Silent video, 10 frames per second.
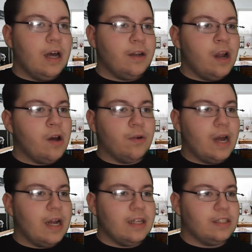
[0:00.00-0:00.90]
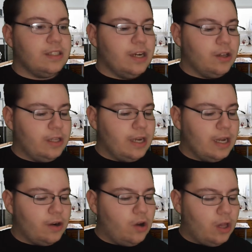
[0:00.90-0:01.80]
No, not necessarily,
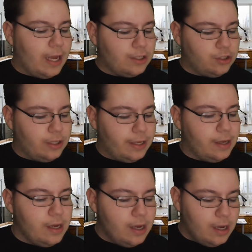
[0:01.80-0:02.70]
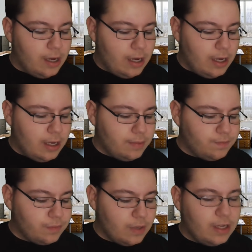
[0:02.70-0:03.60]
not at all, actually.
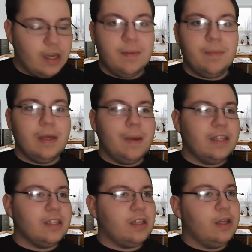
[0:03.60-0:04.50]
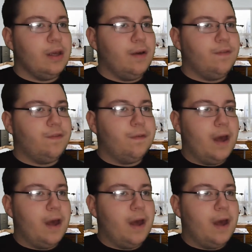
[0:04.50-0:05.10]
It can be basically of